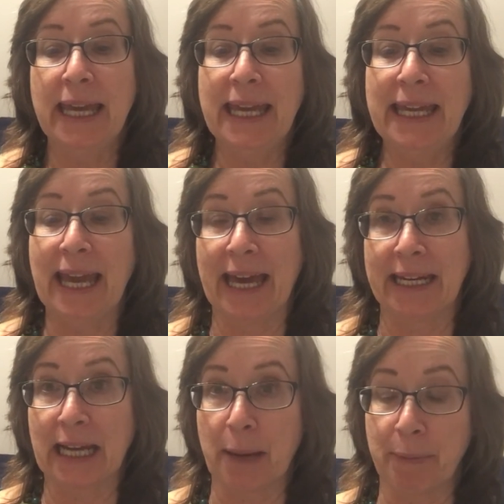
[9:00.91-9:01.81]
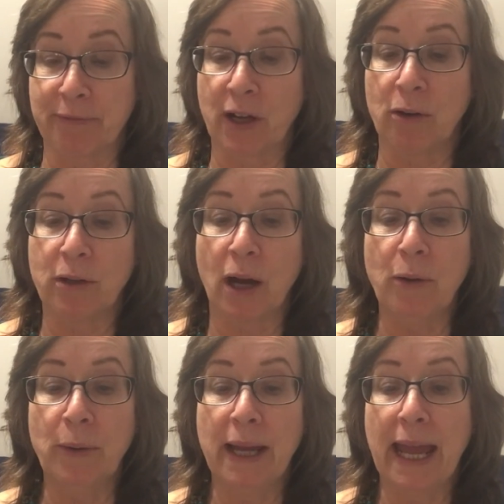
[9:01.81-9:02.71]
He had a cup of
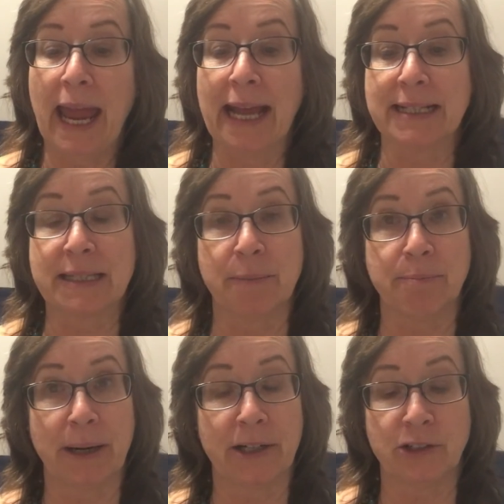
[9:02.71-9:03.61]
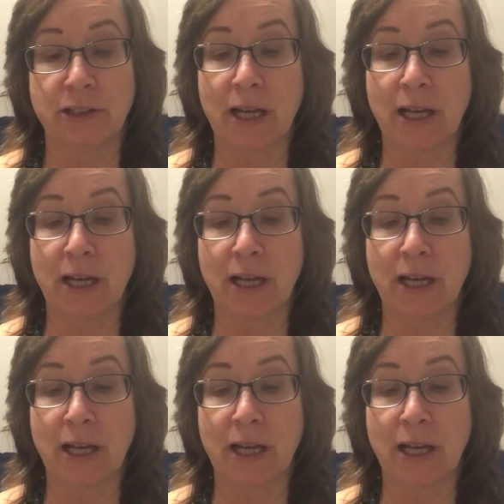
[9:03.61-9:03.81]
cocoa and some buttered